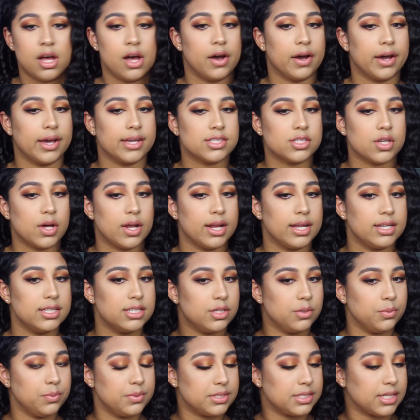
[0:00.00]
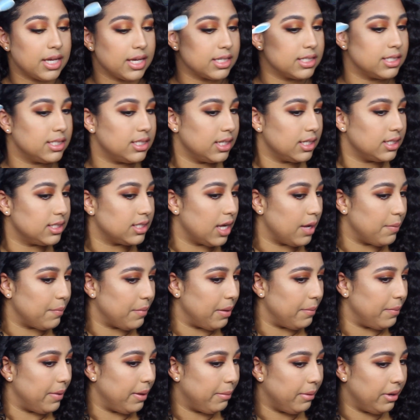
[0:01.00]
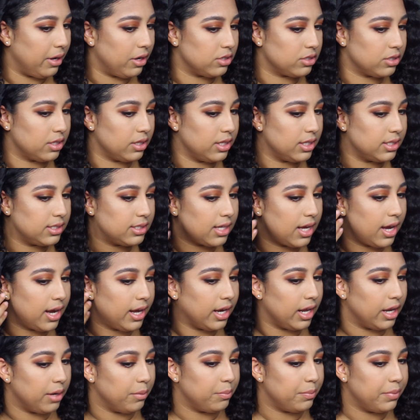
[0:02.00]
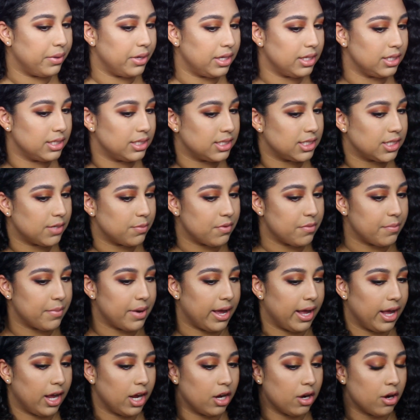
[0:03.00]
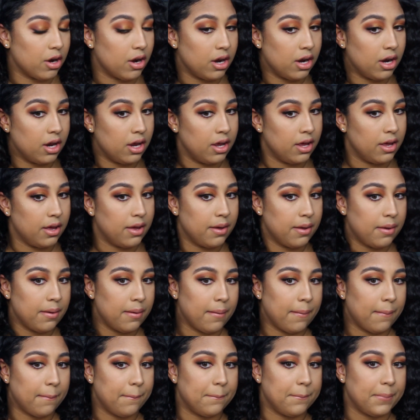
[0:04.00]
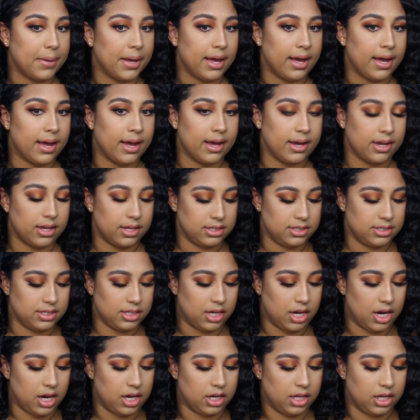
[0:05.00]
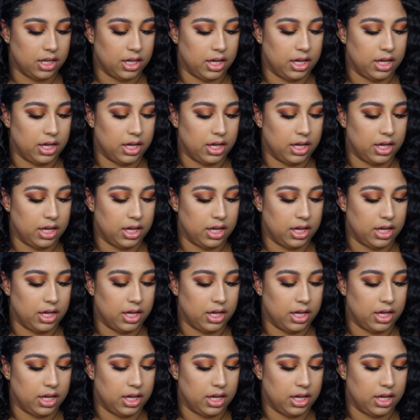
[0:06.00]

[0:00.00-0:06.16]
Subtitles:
Okay, so all I did was like slick down my baby hairs on this side and pin some of my hair back to kind of